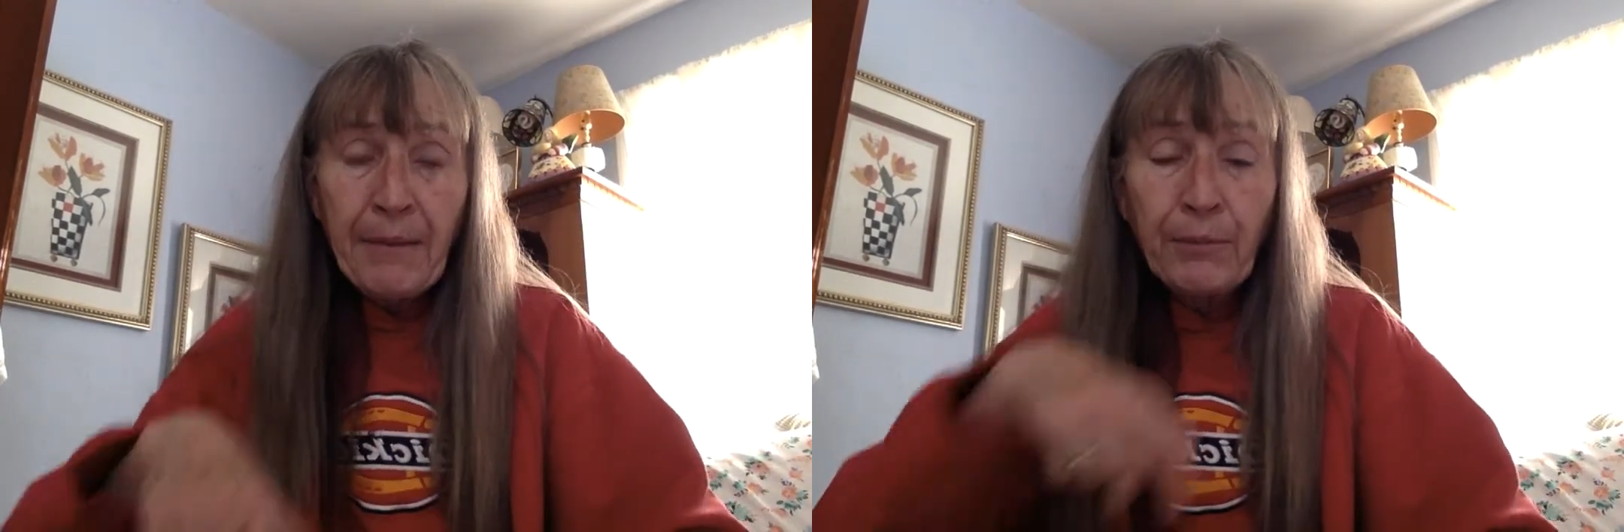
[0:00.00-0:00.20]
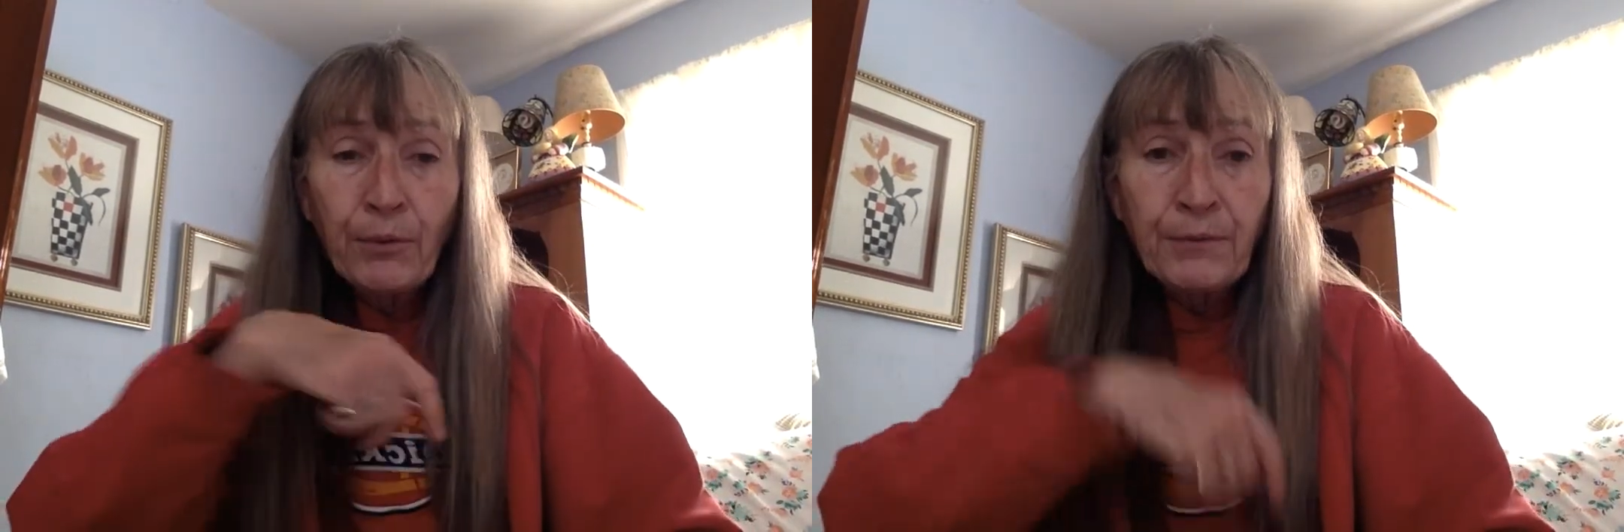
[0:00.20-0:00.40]
They
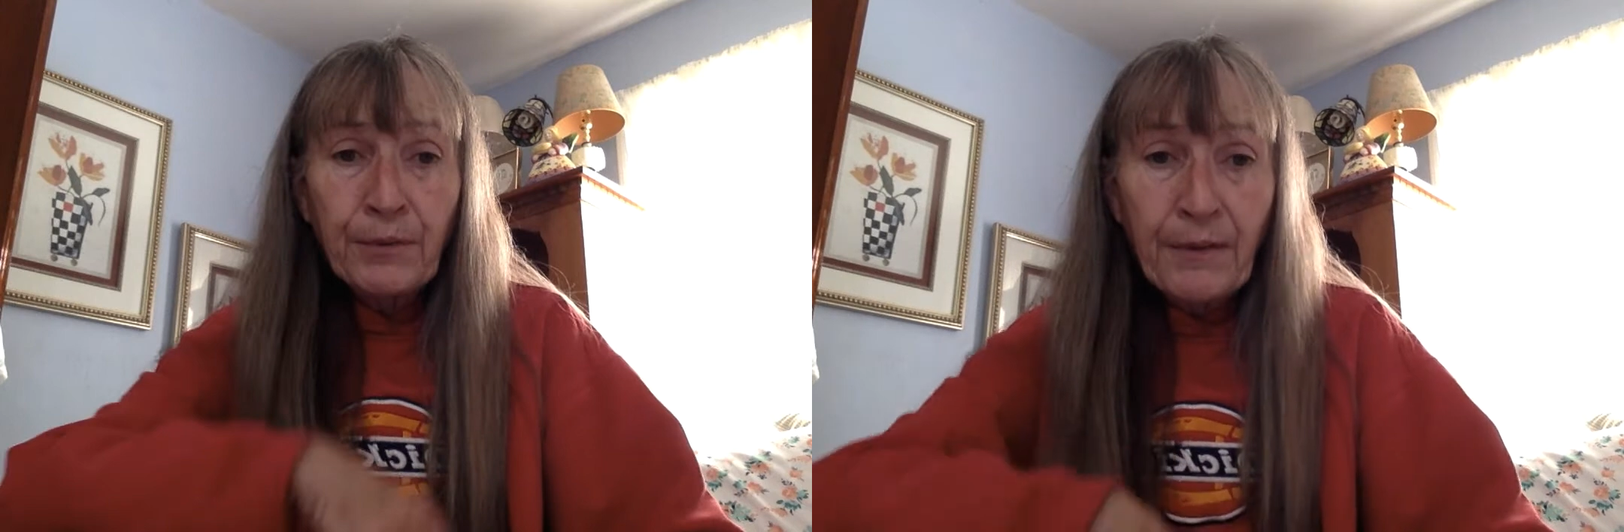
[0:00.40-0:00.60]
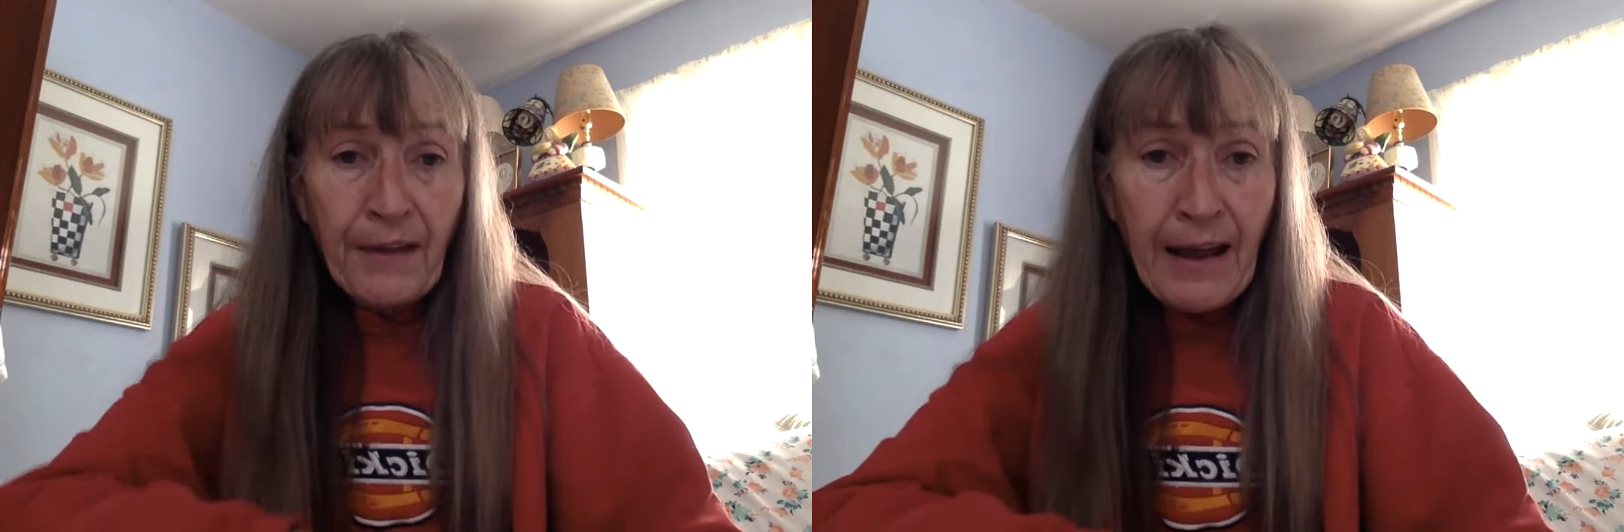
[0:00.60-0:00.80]
pulled in
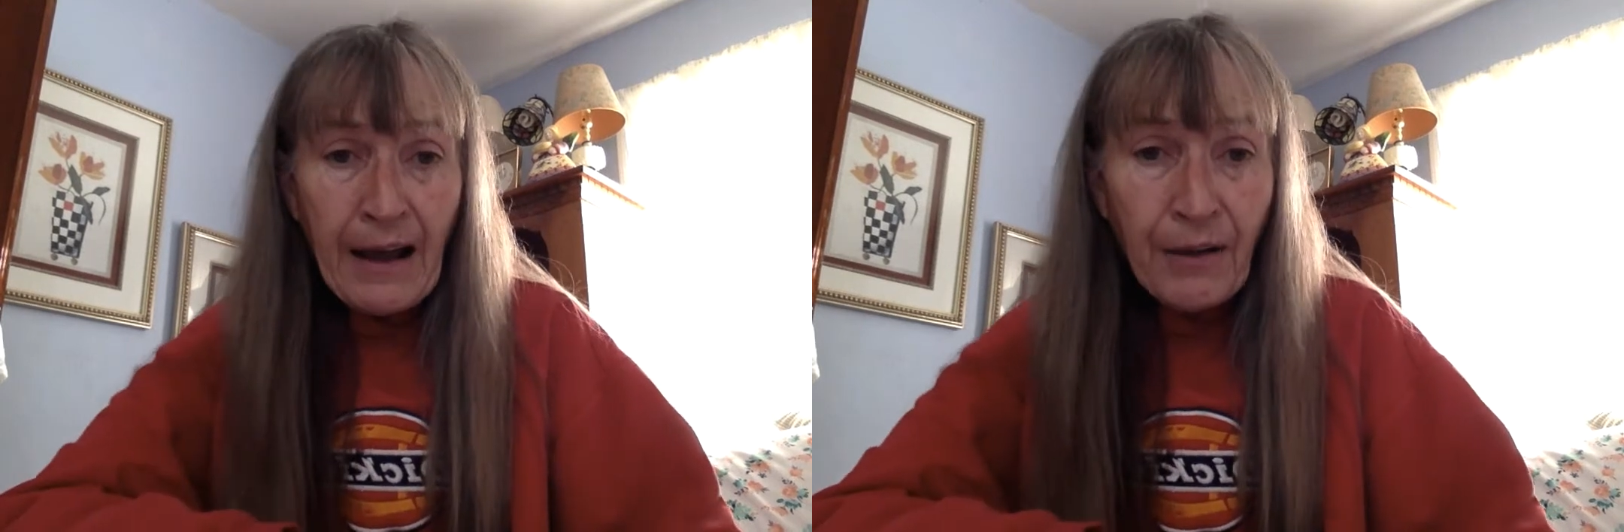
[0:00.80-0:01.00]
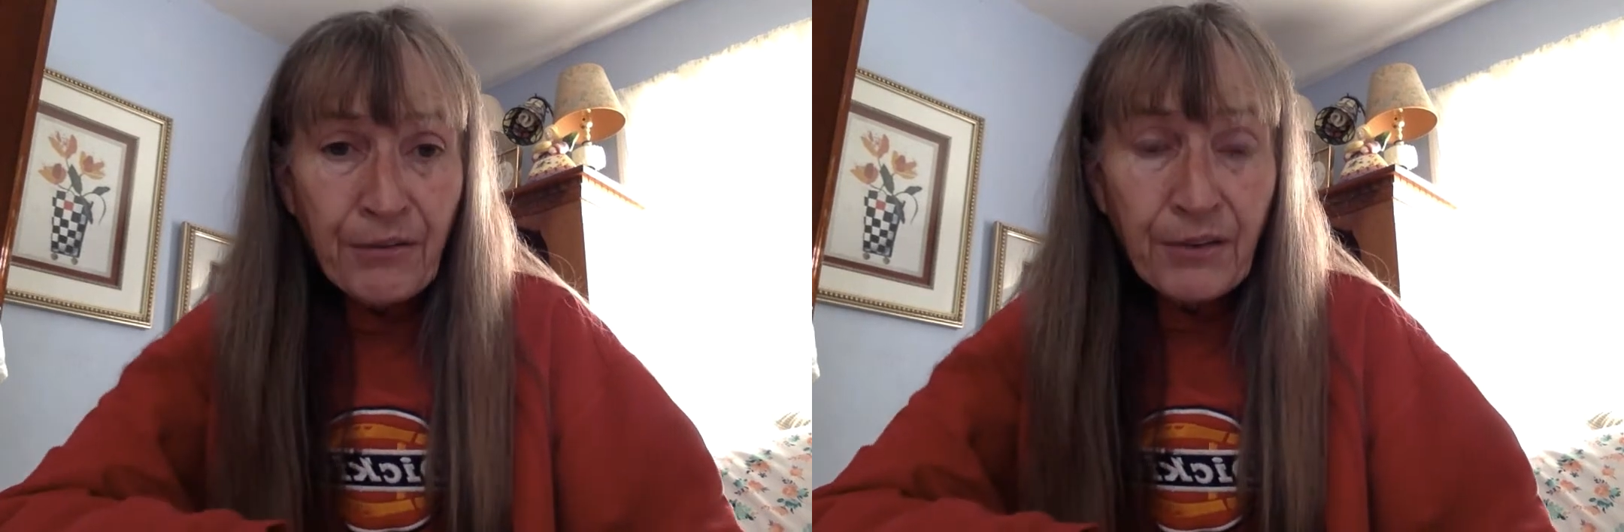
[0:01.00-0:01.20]
front of the
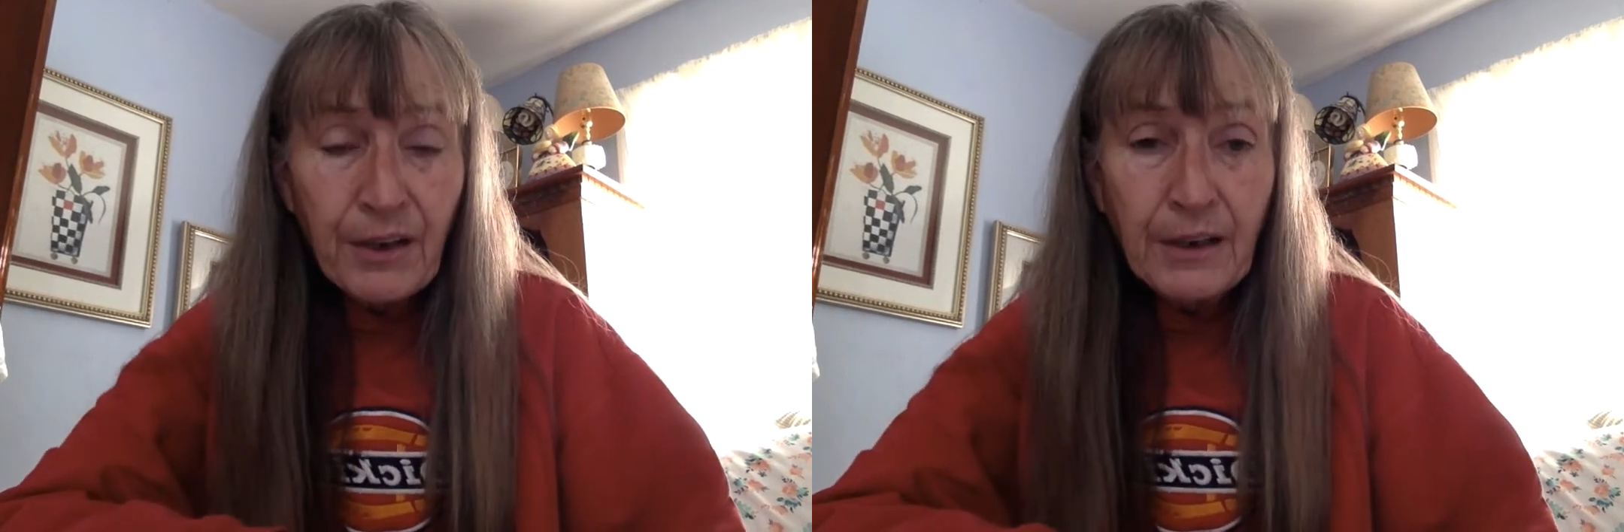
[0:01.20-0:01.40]
house.